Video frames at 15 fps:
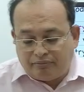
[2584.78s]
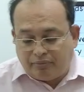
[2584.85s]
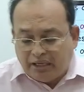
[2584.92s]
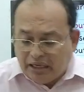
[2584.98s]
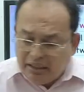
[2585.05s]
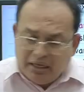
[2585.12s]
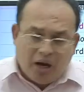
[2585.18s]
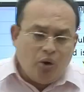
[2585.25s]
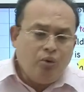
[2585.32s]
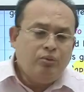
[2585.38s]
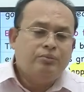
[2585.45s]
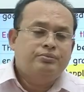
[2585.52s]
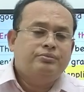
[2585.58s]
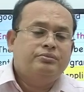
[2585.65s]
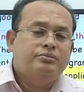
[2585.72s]
Now
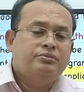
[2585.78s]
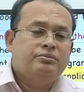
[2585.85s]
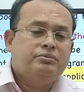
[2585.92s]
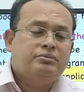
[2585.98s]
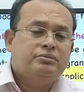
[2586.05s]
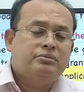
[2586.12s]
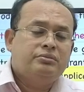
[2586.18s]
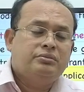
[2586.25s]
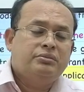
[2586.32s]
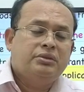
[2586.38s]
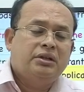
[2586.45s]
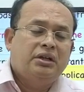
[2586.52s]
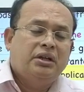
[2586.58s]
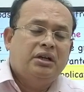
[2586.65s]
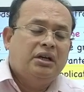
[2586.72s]

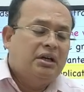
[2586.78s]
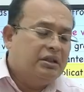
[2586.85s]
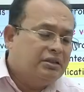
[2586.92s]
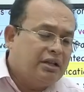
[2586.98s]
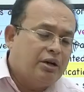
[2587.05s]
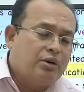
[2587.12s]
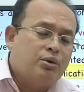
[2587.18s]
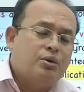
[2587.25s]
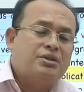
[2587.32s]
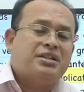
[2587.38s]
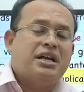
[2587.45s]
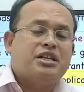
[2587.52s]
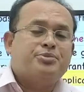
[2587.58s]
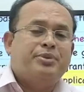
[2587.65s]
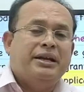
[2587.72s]
the goods has
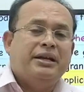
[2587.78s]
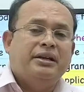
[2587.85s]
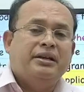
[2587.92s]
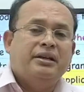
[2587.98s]
been